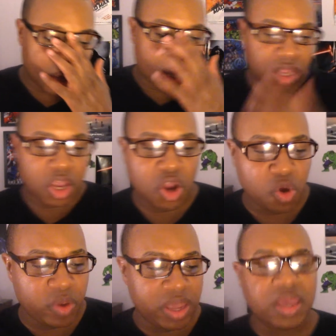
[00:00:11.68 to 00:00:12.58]
And here
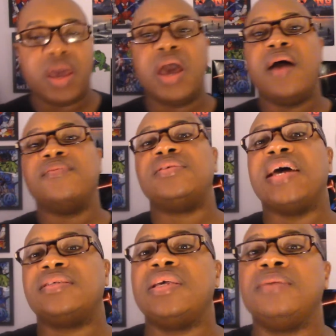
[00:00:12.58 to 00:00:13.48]
we have
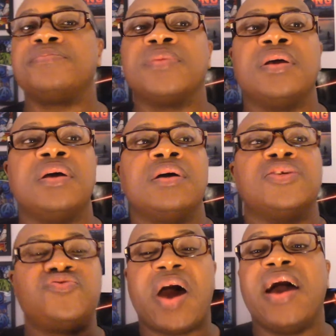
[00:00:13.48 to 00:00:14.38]
Jesse
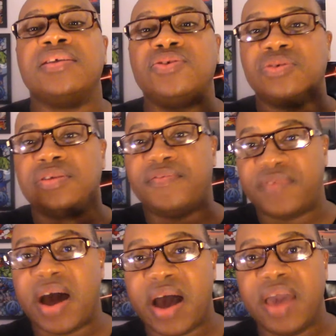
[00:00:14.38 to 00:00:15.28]
trying to
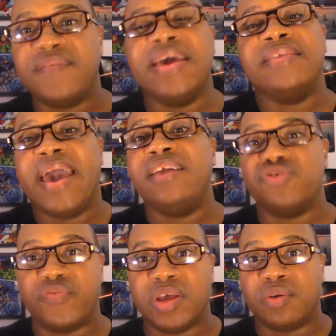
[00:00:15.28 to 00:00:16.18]
survive in
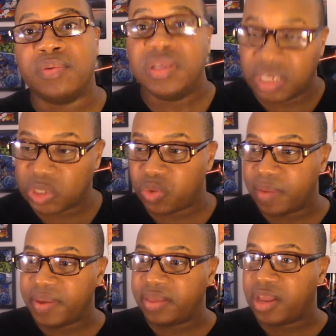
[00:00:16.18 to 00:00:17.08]
Angelville. Does he want to
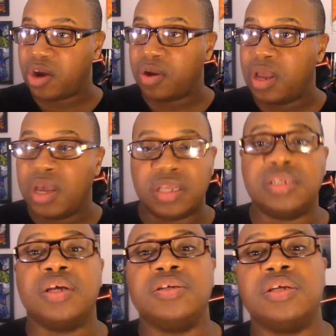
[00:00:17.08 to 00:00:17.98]
be there? He
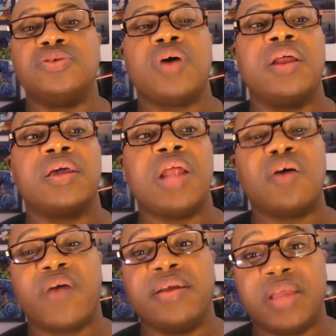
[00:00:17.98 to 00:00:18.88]
doesn't know how to get
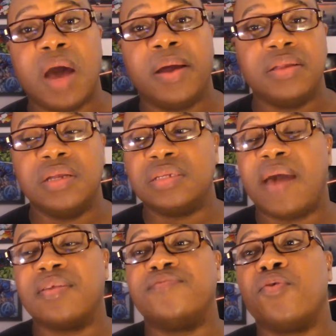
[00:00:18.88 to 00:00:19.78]
out right now because he doesn't
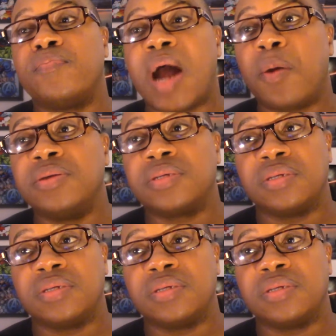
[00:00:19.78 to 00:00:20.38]
have his full powers